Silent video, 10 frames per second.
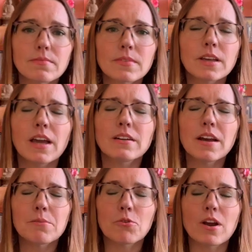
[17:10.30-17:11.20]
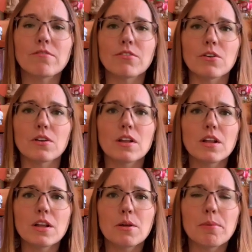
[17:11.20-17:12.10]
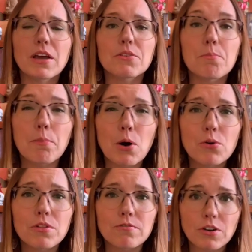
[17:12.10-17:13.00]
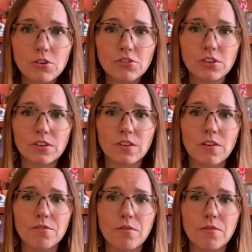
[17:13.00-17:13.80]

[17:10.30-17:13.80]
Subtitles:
And I am grateful because both versions of